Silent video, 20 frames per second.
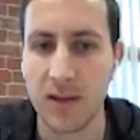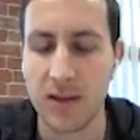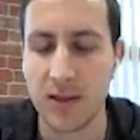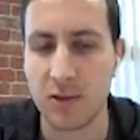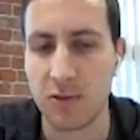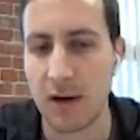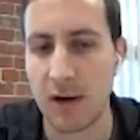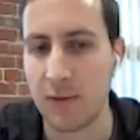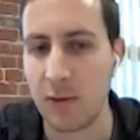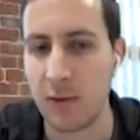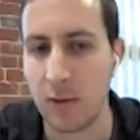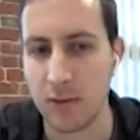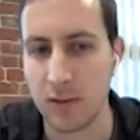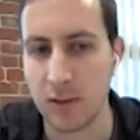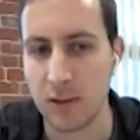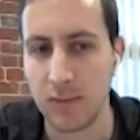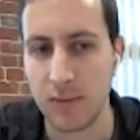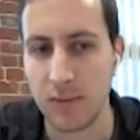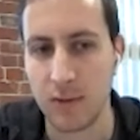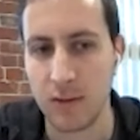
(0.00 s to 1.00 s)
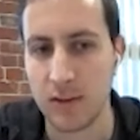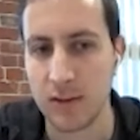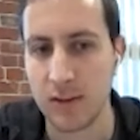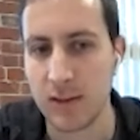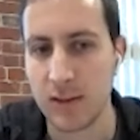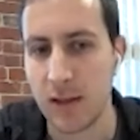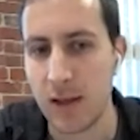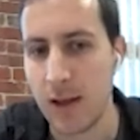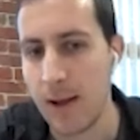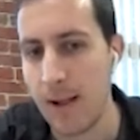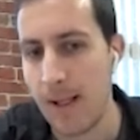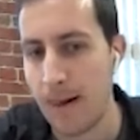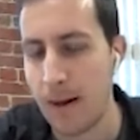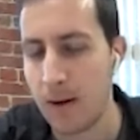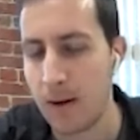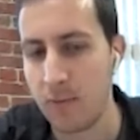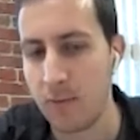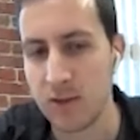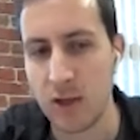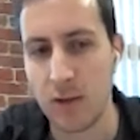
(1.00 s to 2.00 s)
This GraphQL server is
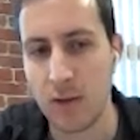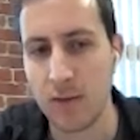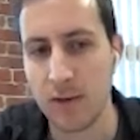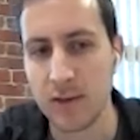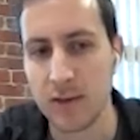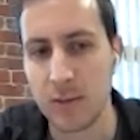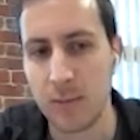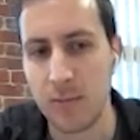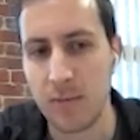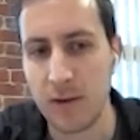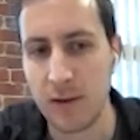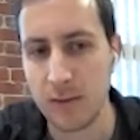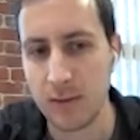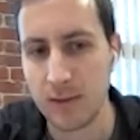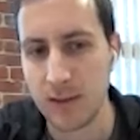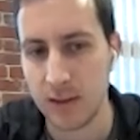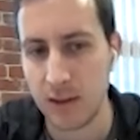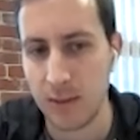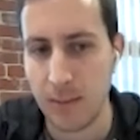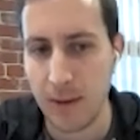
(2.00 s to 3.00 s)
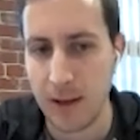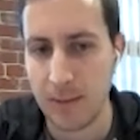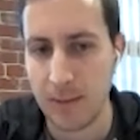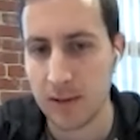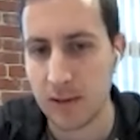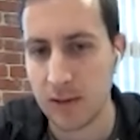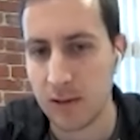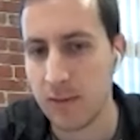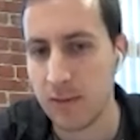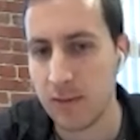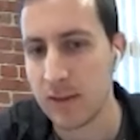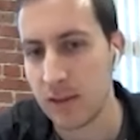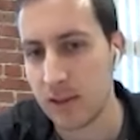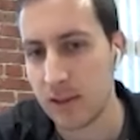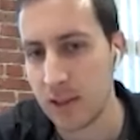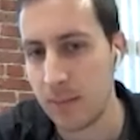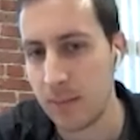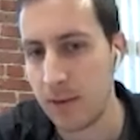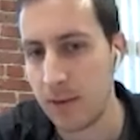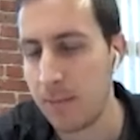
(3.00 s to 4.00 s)
resolving some fields on the payment service and
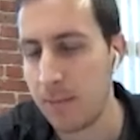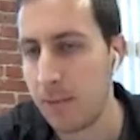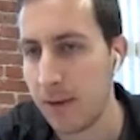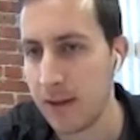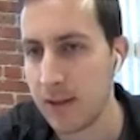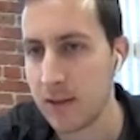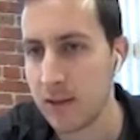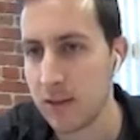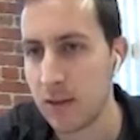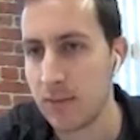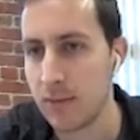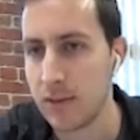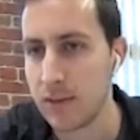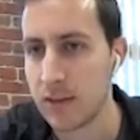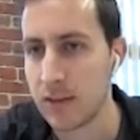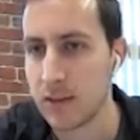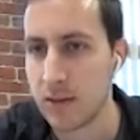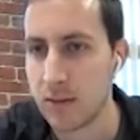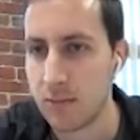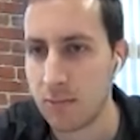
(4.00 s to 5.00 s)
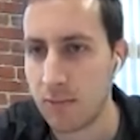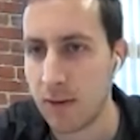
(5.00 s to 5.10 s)
some on the plan service,